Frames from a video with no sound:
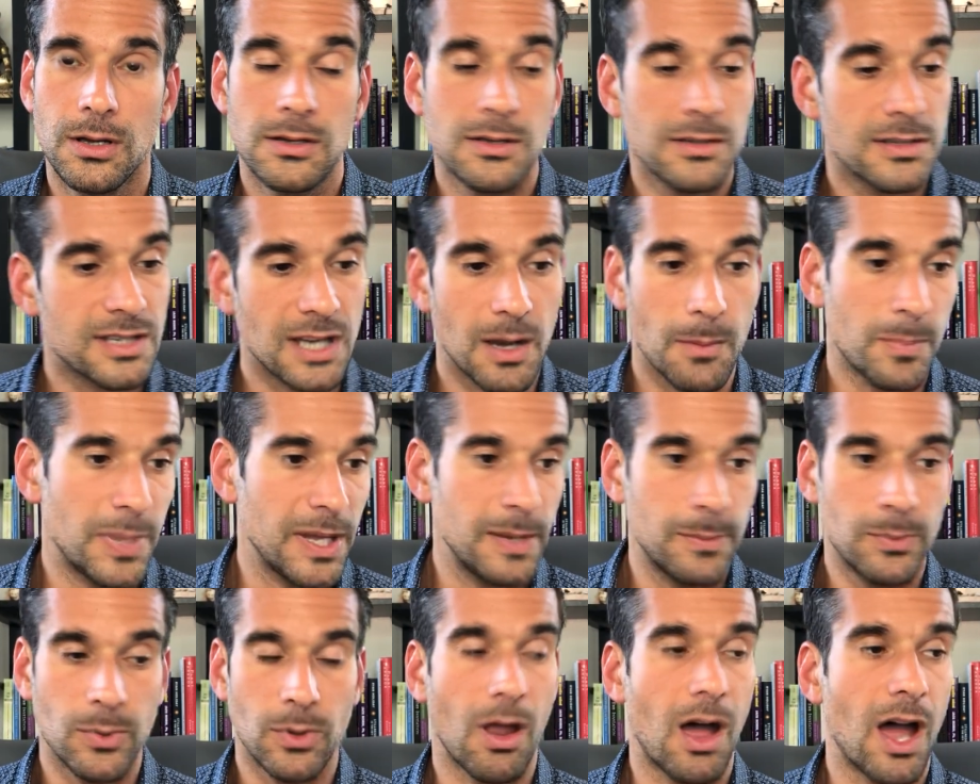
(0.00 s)
Some
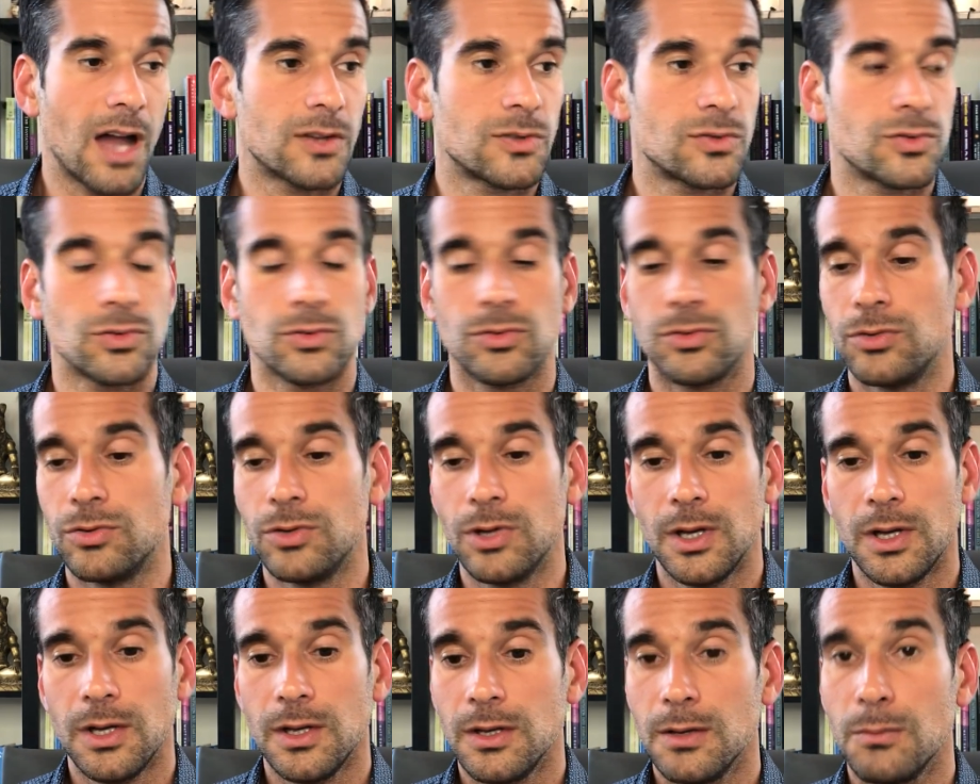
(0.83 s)
people like to
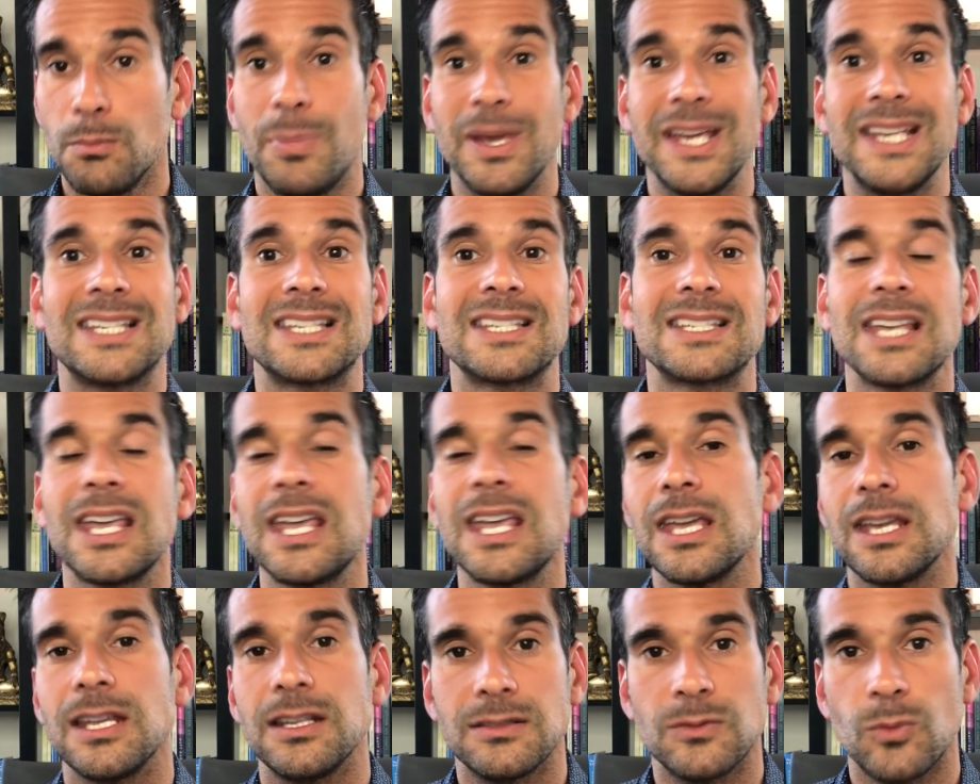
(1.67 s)
be
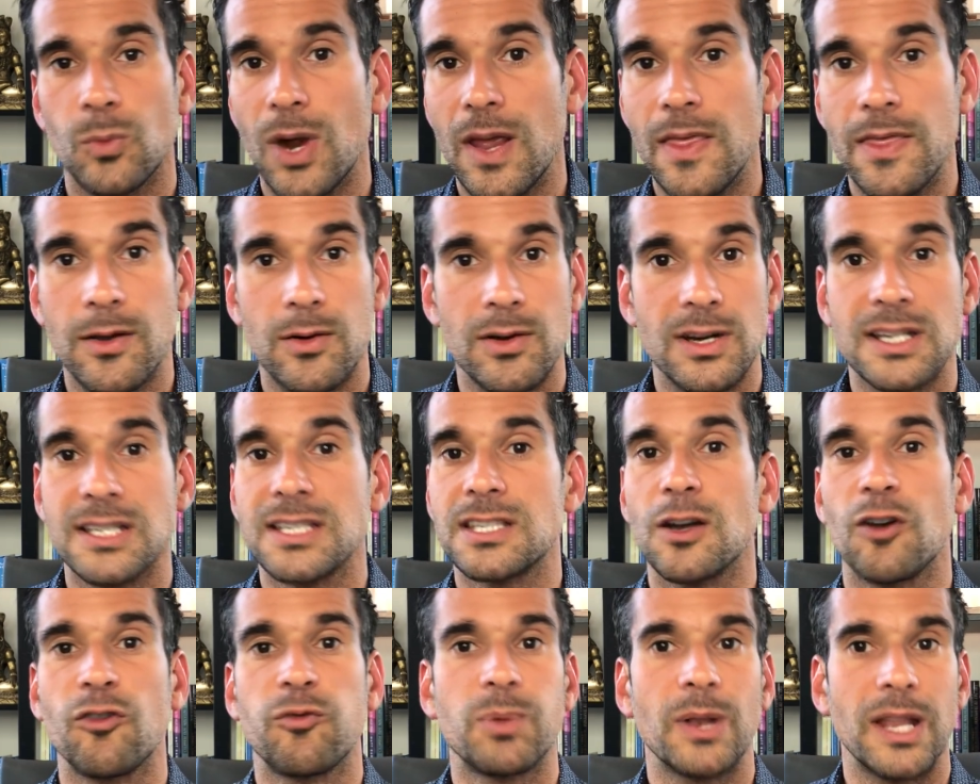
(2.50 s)
seen when they're in a
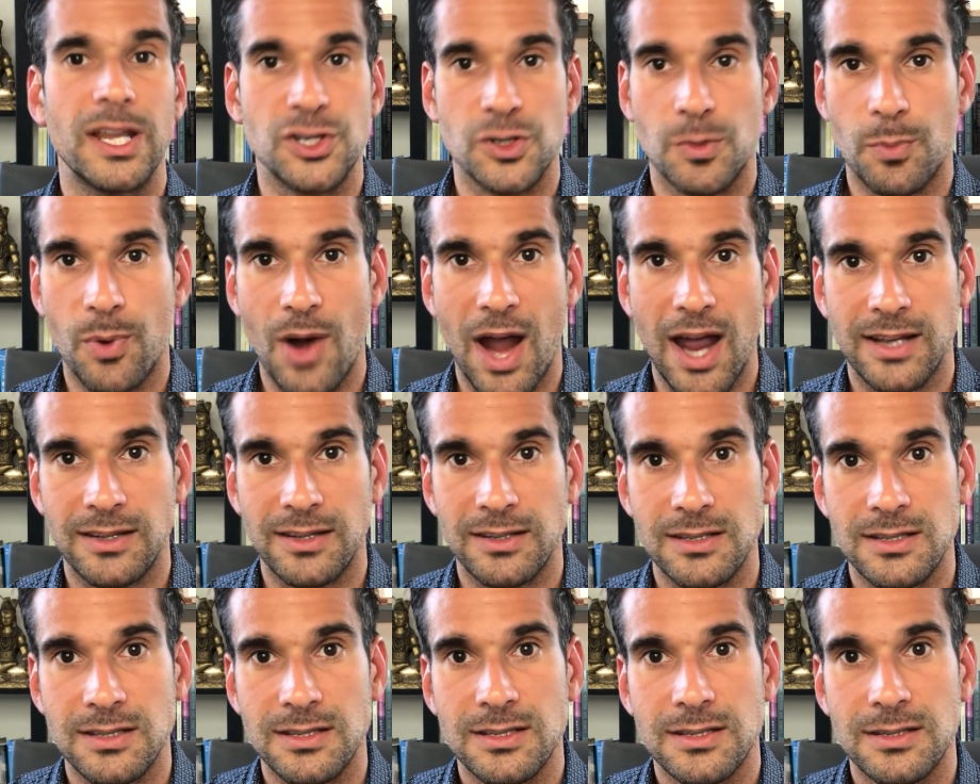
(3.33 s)
self-pleasure
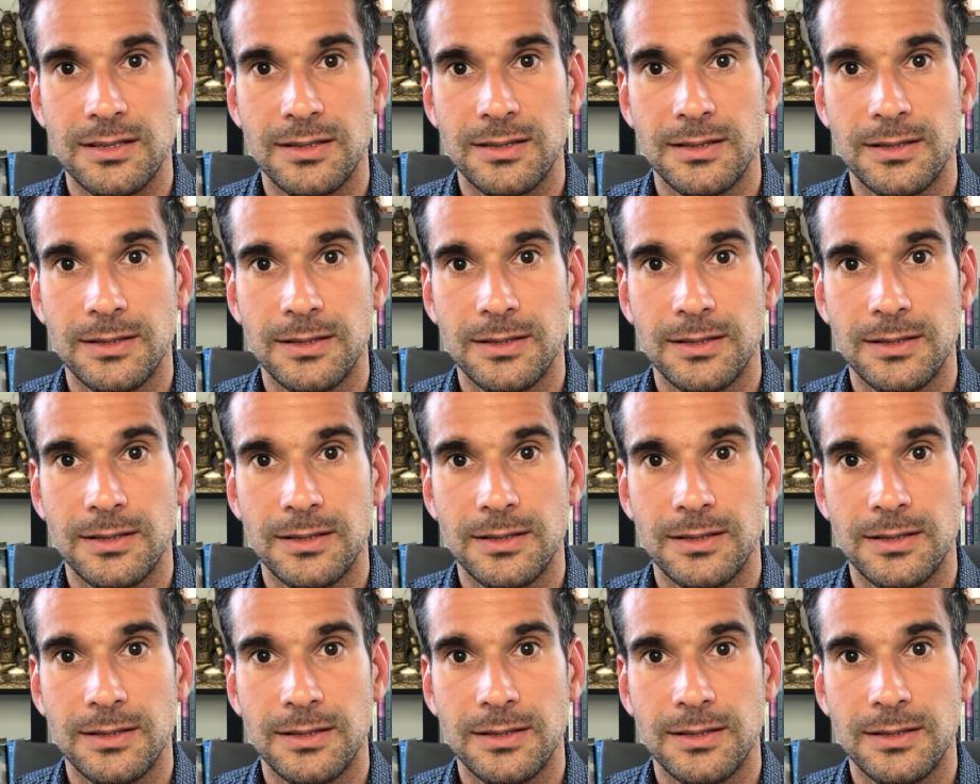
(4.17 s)
practice.